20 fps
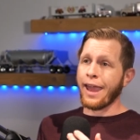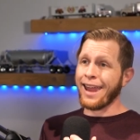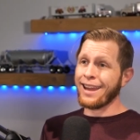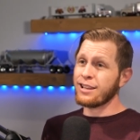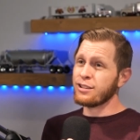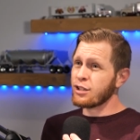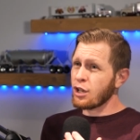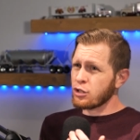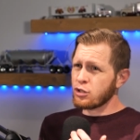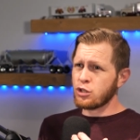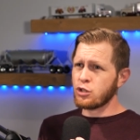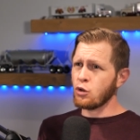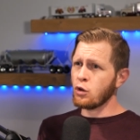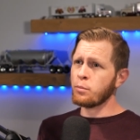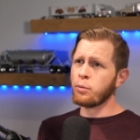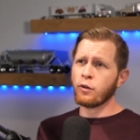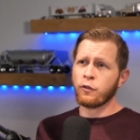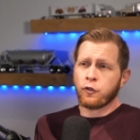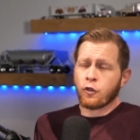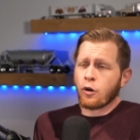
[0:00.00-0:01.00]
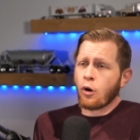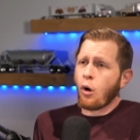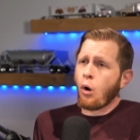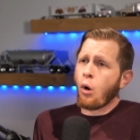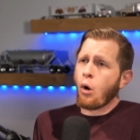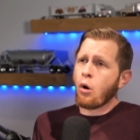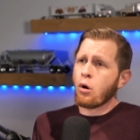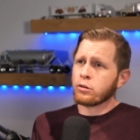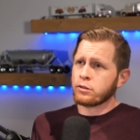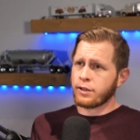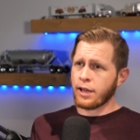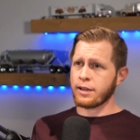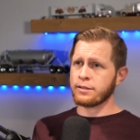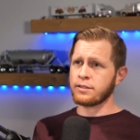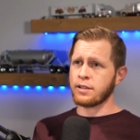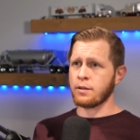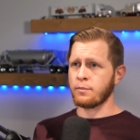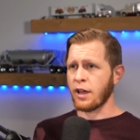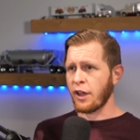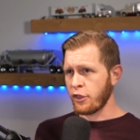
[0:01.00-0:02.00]
and is suitable for all
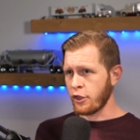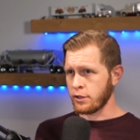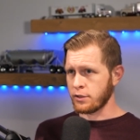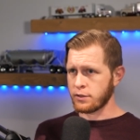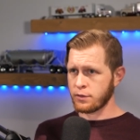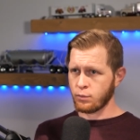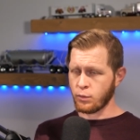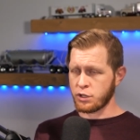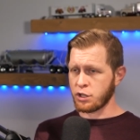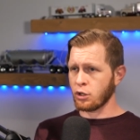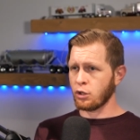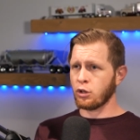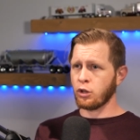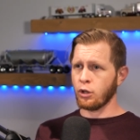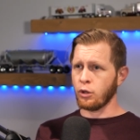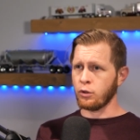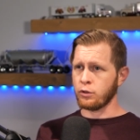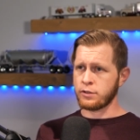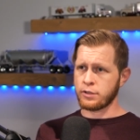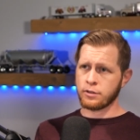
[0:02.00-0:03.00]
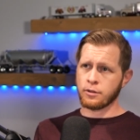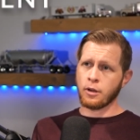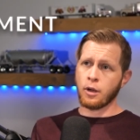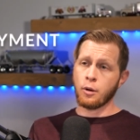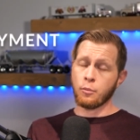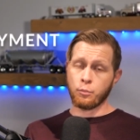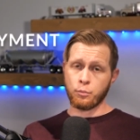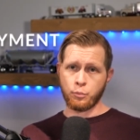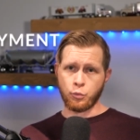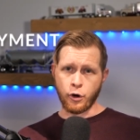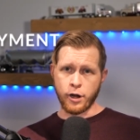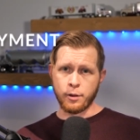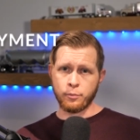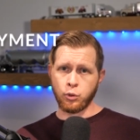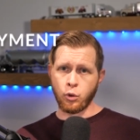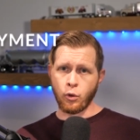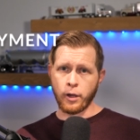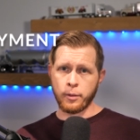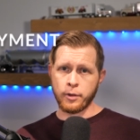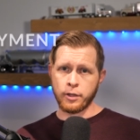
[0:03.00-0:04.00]
testing methods, which includes
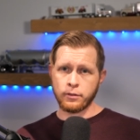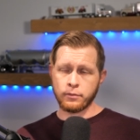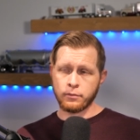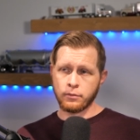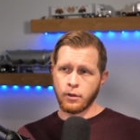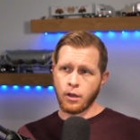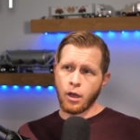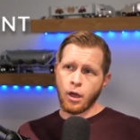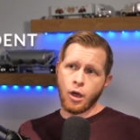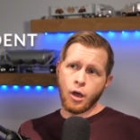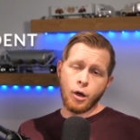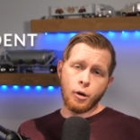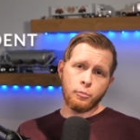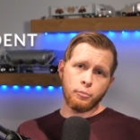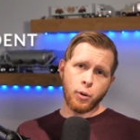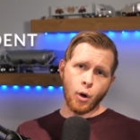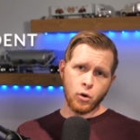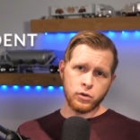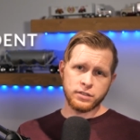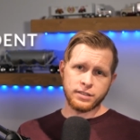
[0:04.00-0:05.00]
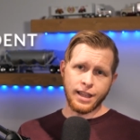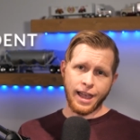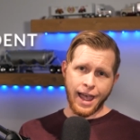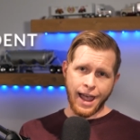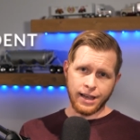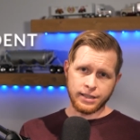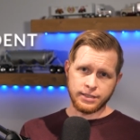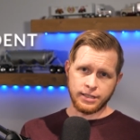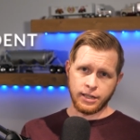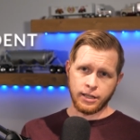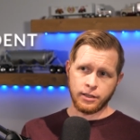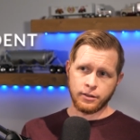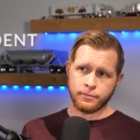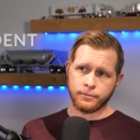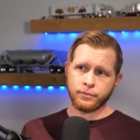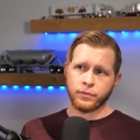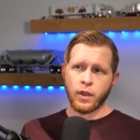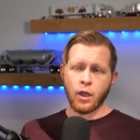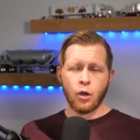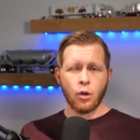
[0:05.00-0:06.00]
pre-employment, post-accident,
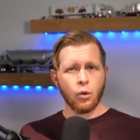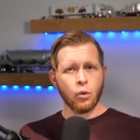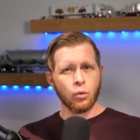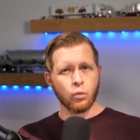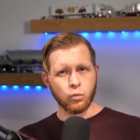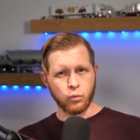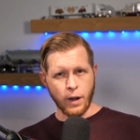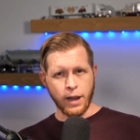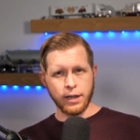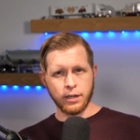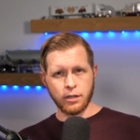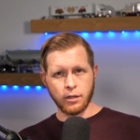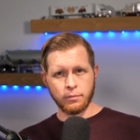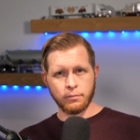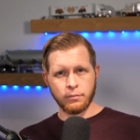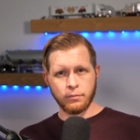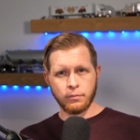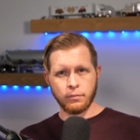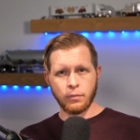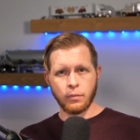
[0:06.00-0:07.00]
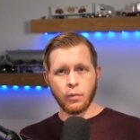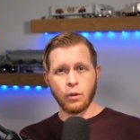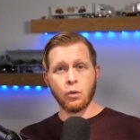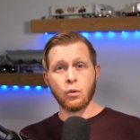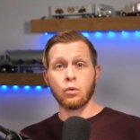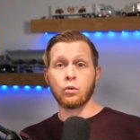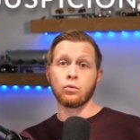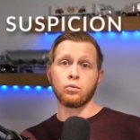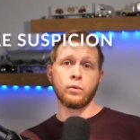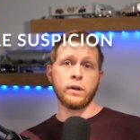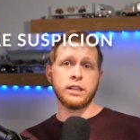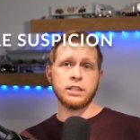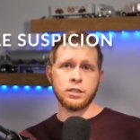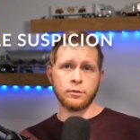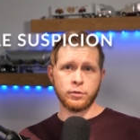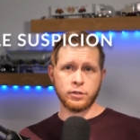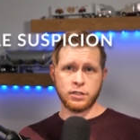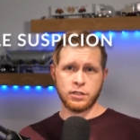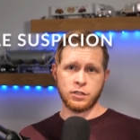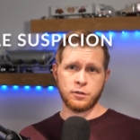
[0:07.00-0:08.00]
random, reasonable
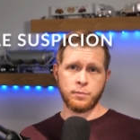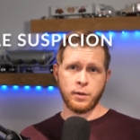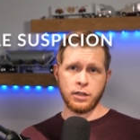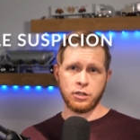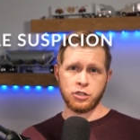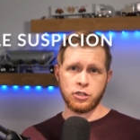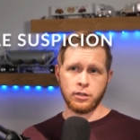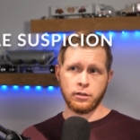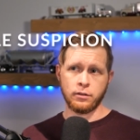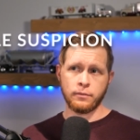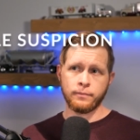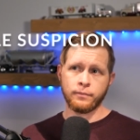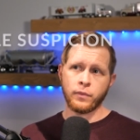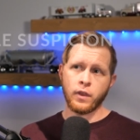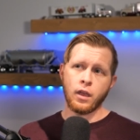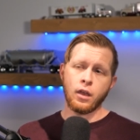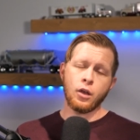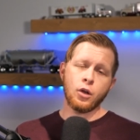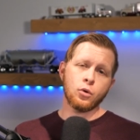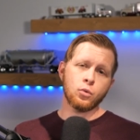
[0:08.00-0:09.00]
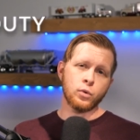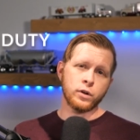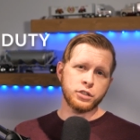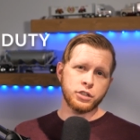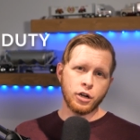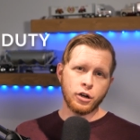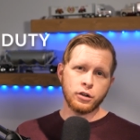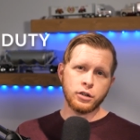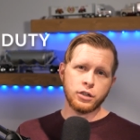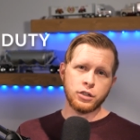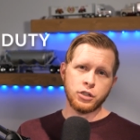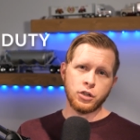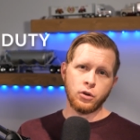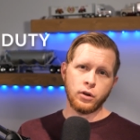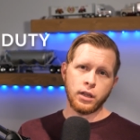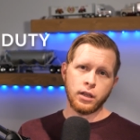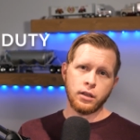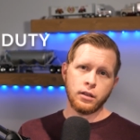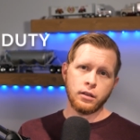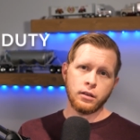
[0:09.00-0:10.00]
suspicion, return to
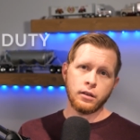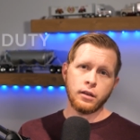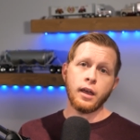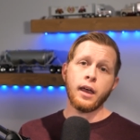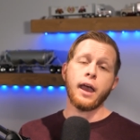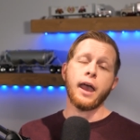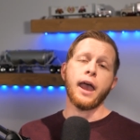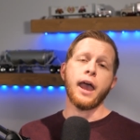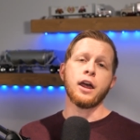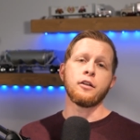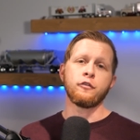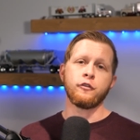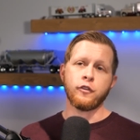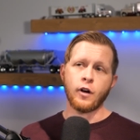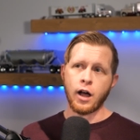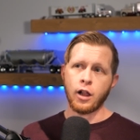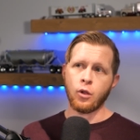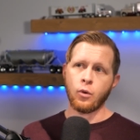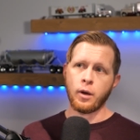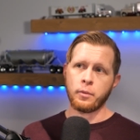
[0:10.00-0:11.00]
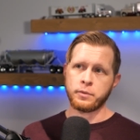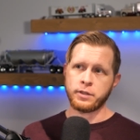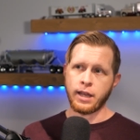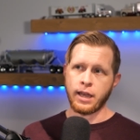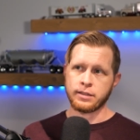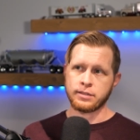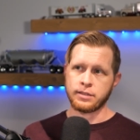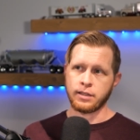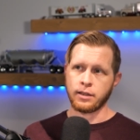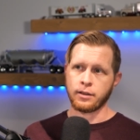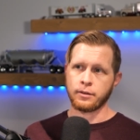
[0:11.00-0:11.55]
duty, and follow-up testing.